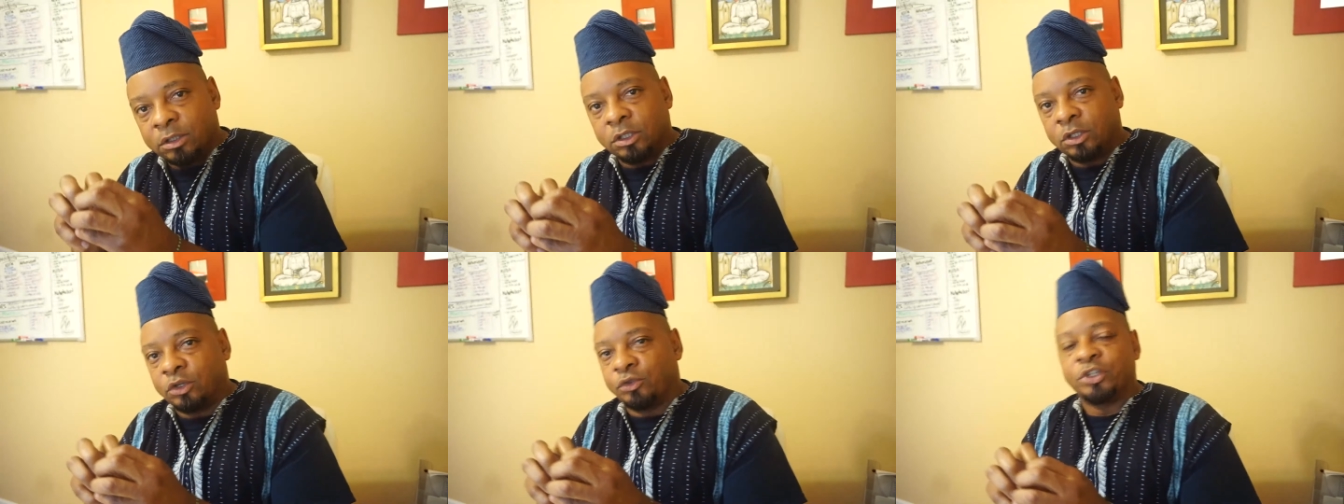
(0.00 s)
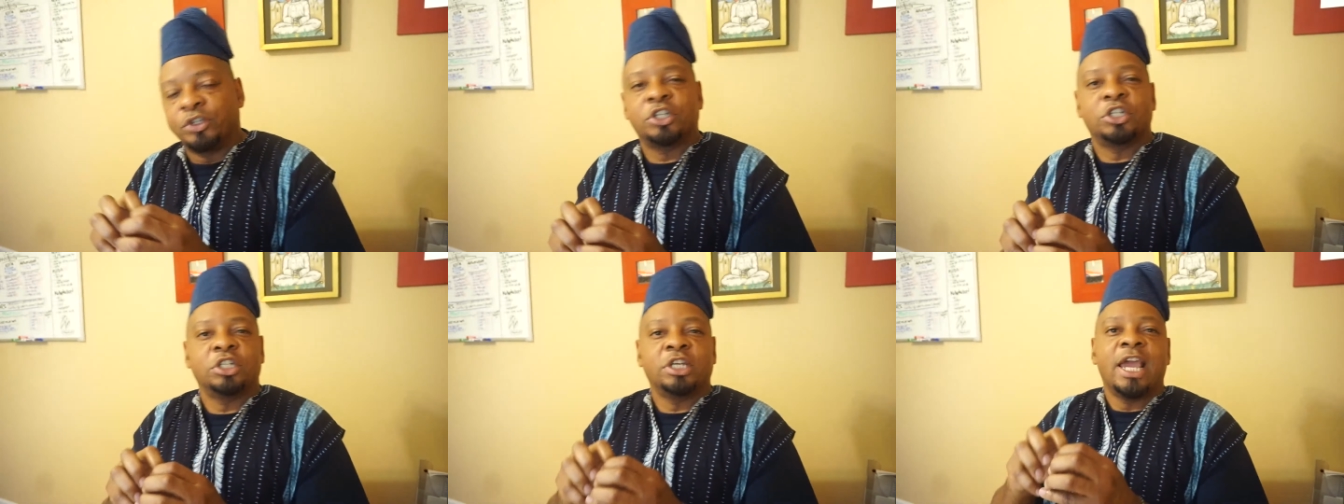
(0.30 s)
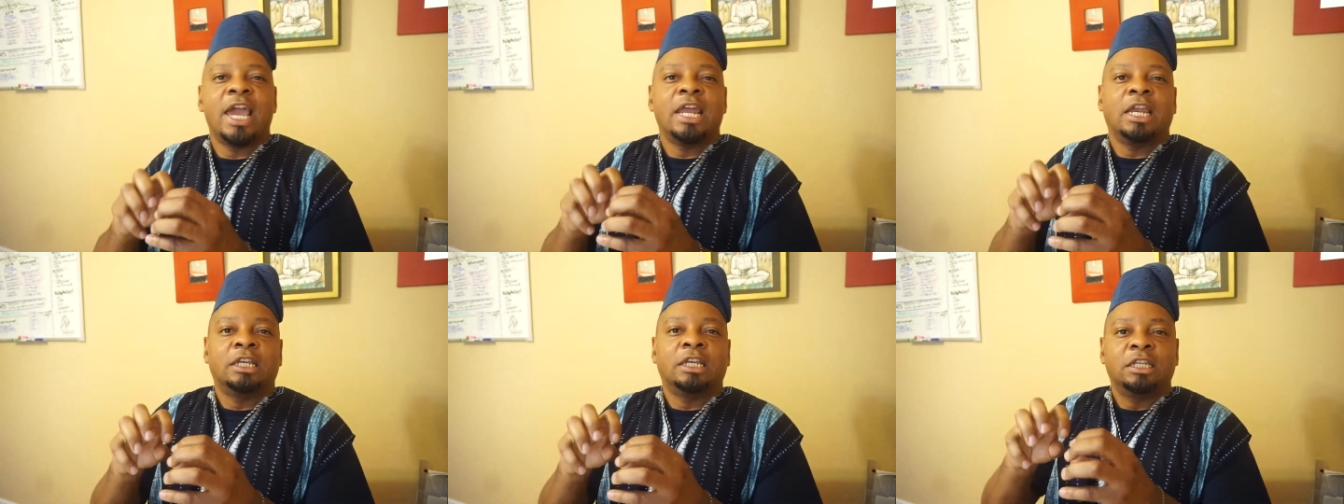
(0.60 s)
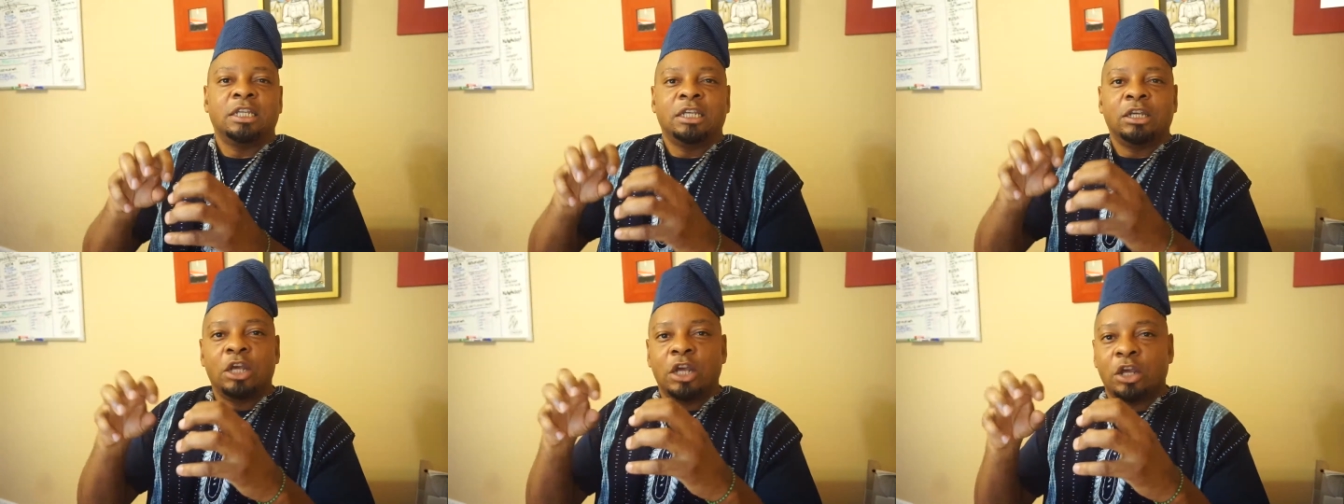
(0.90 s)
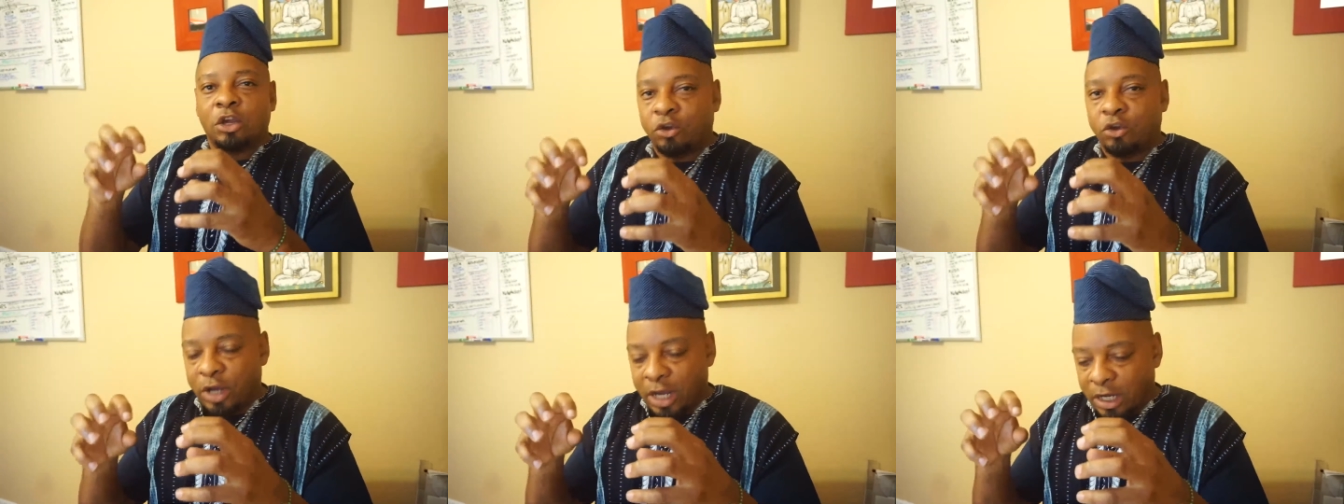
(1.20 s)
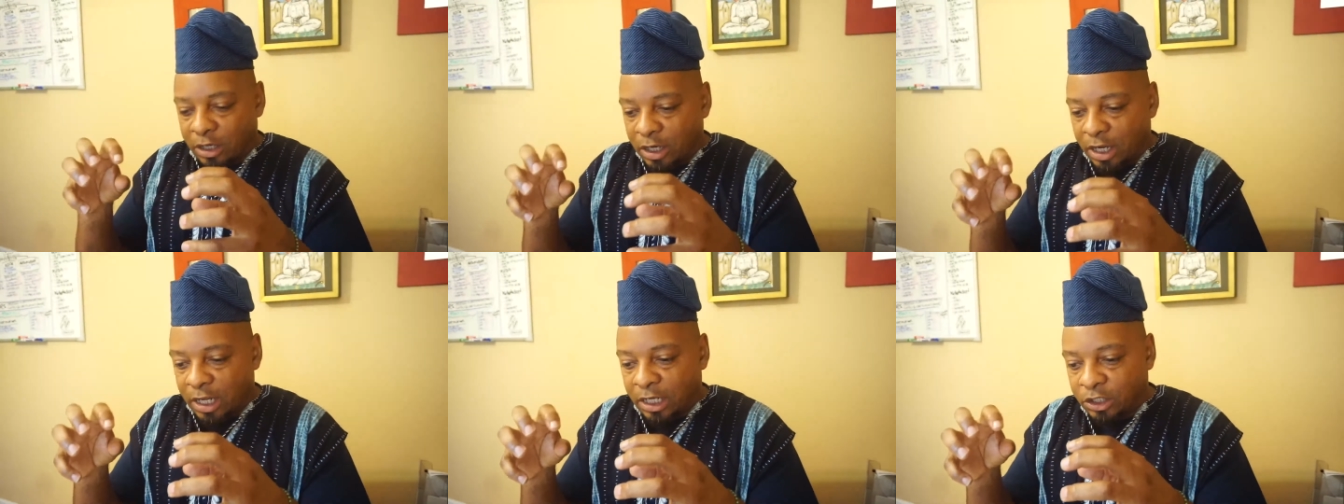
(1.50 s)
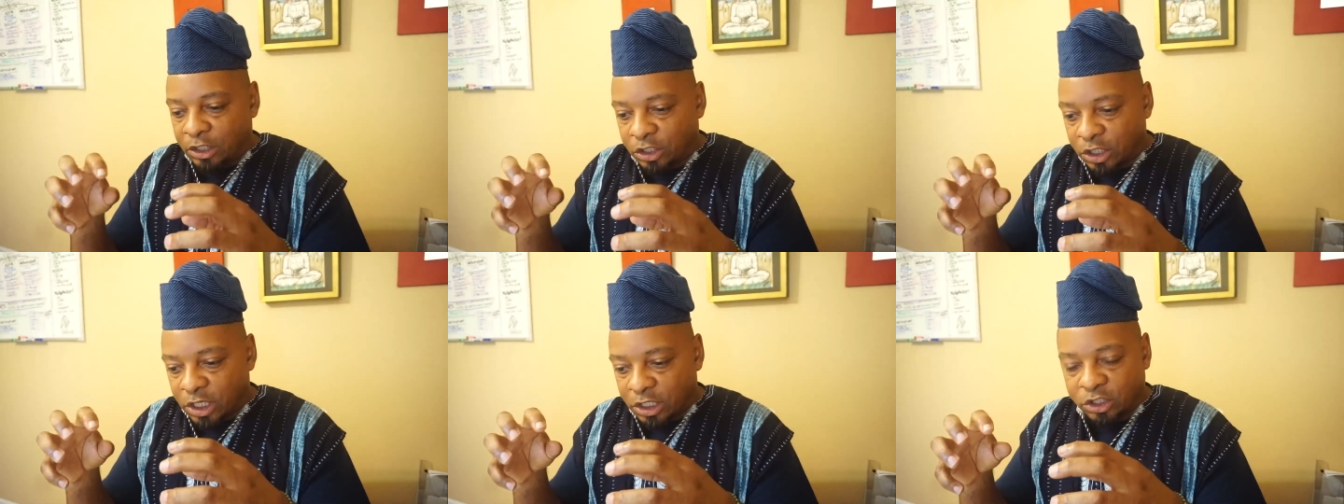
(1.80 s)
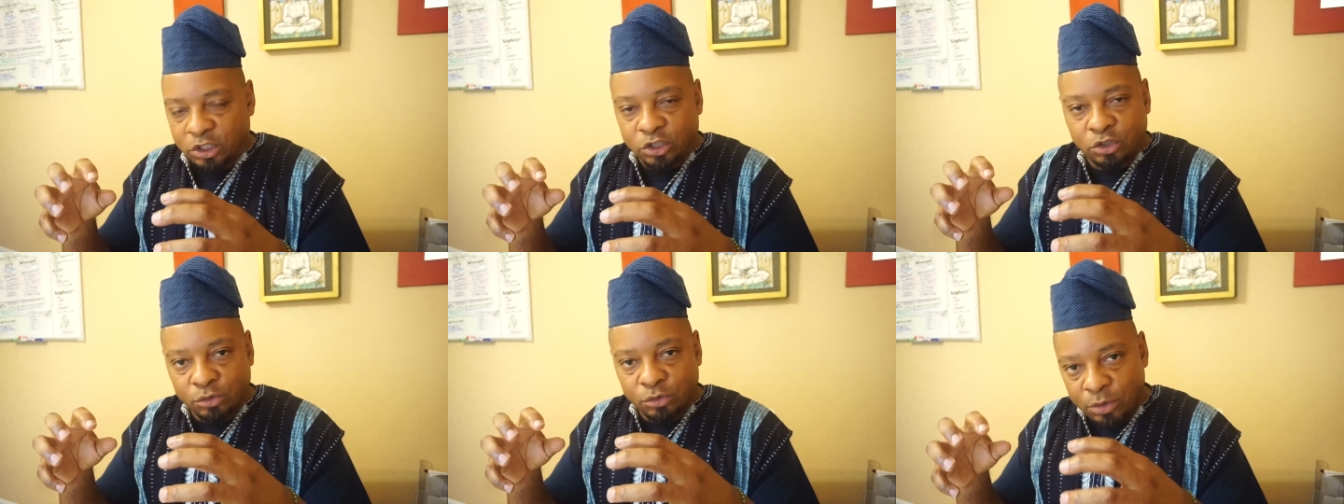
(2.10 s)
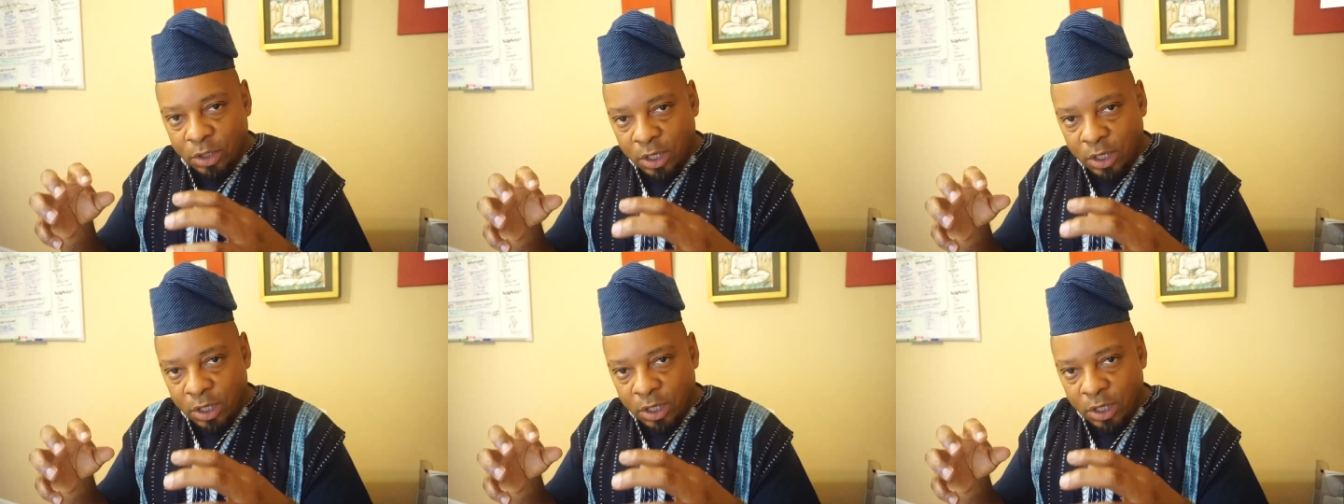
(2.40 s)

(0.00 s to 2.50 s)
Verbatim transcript: Christianity and, and just